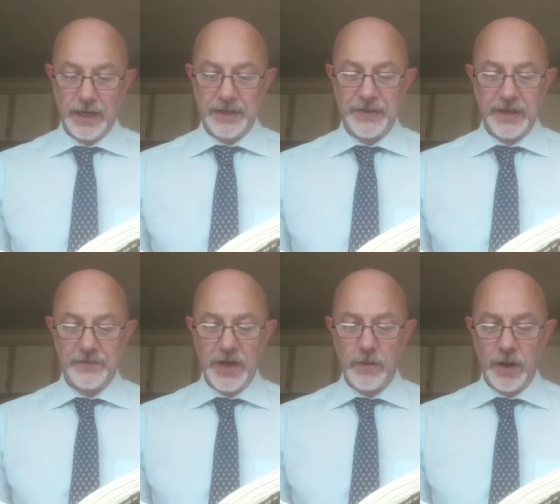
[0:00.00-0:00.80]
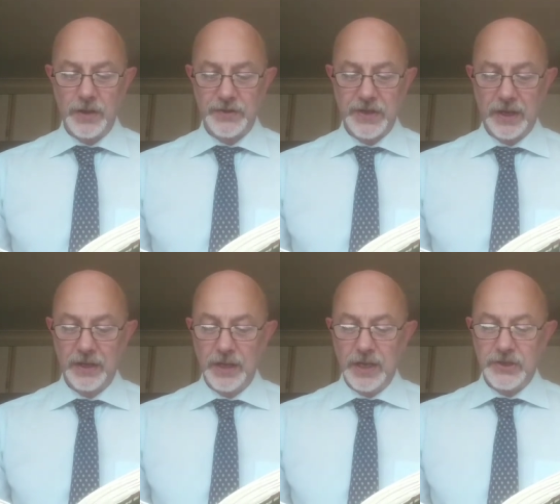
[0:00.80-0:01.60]
I can think of no answer,
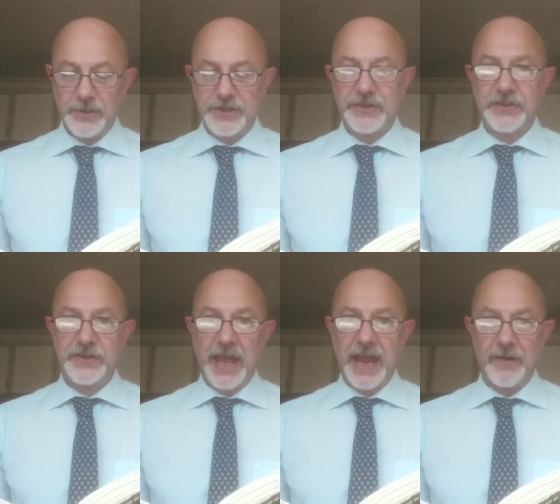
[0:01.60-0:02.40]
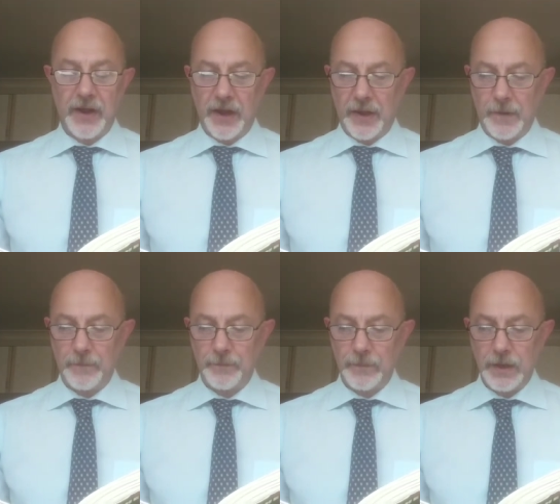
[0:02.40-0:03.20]
so I just stare at her,
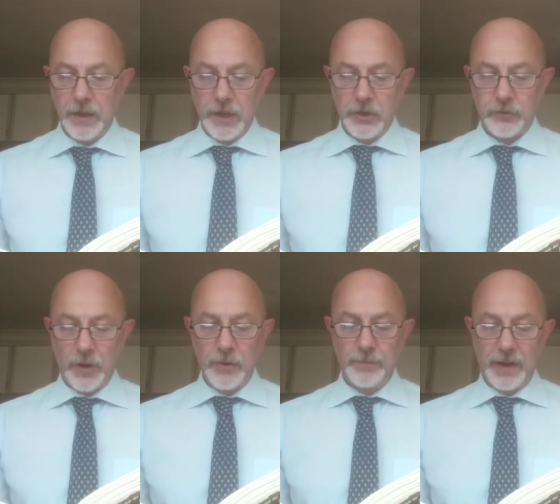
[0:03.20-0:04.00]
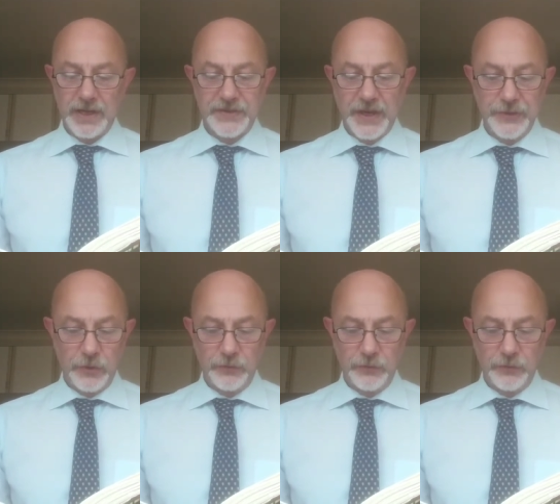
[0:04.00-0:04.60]
thrown by a sudden